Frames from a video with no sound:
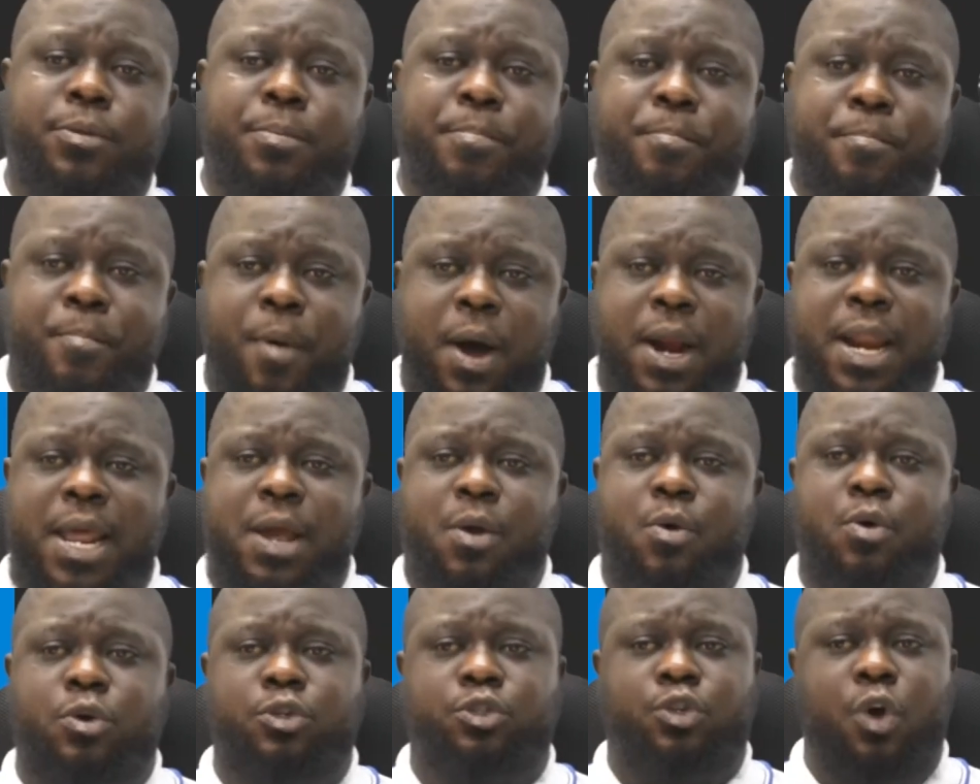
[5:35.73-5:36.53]

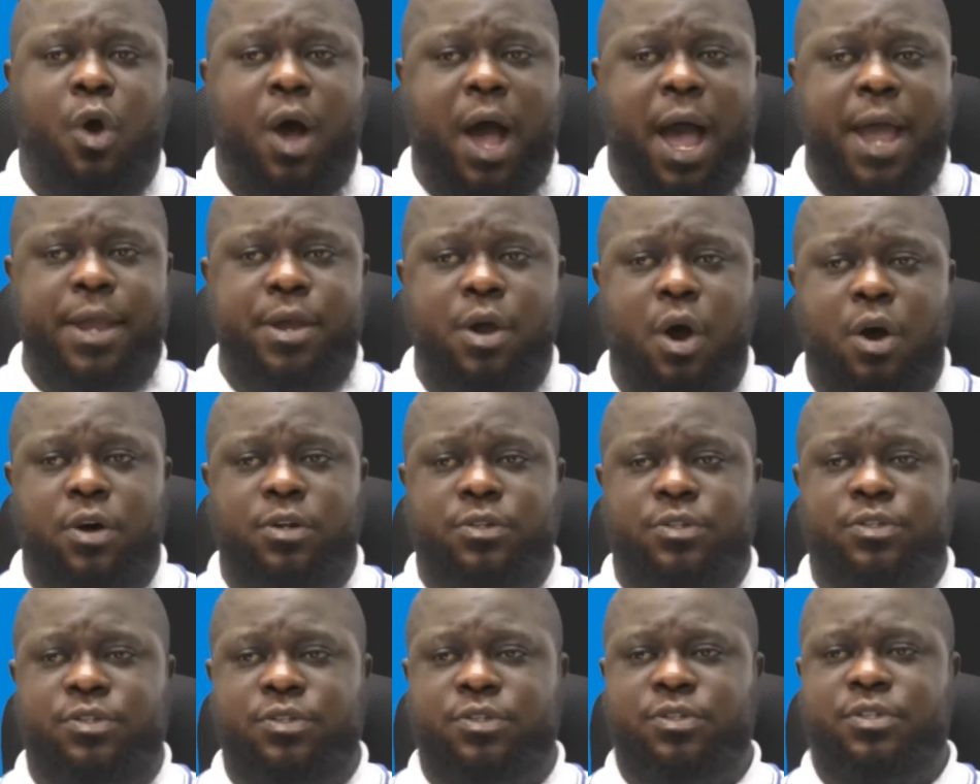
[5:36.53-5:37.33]
molecules, or
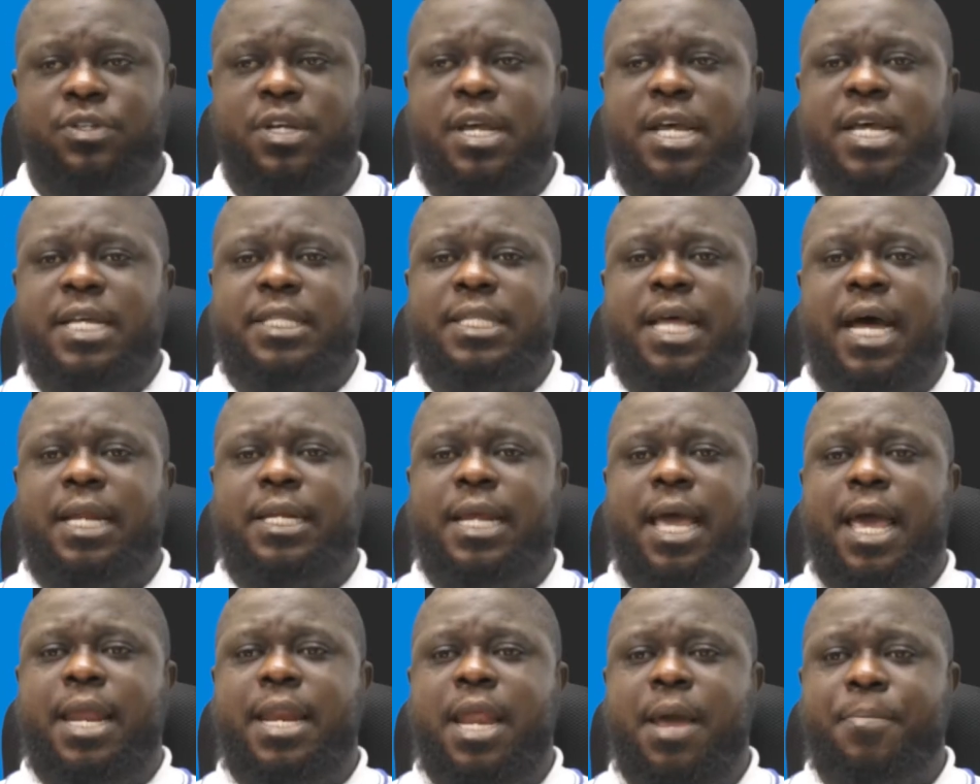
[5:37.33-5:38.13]
ions
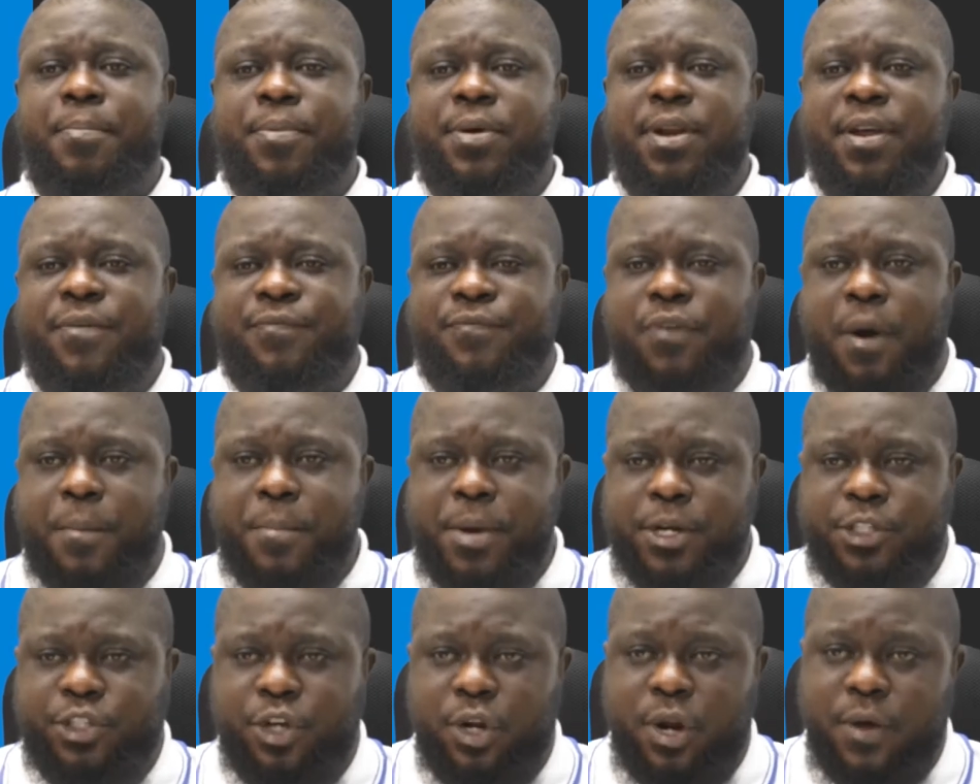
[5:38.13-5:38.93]
that enable the
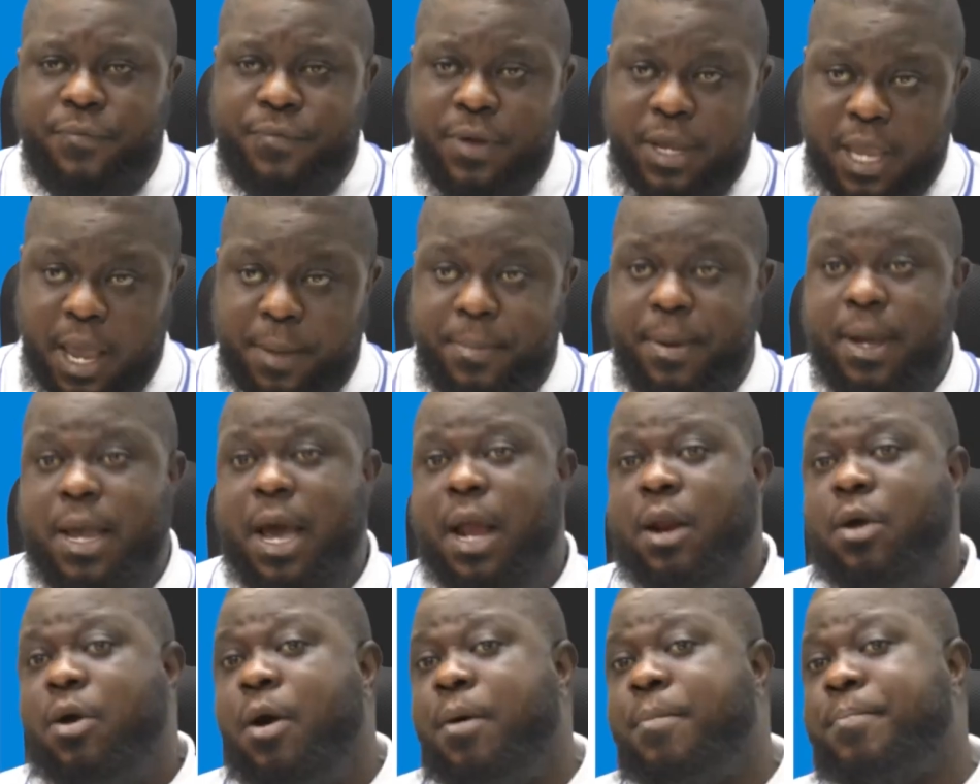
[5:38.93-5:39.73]
formation of a
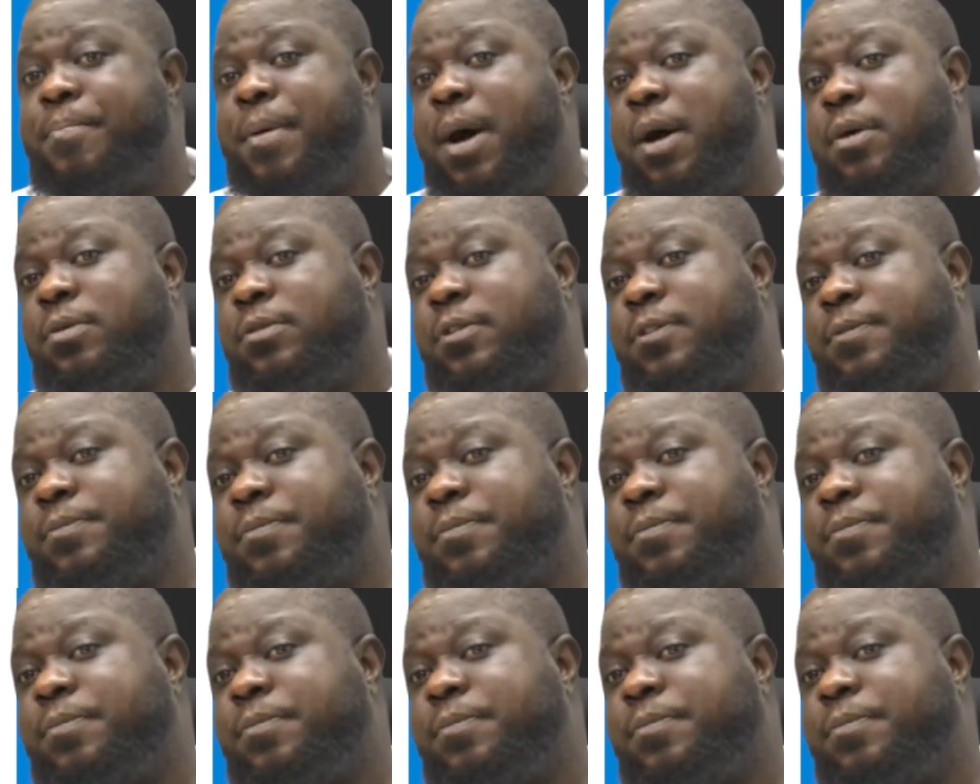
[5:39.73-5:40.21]
chemical compound.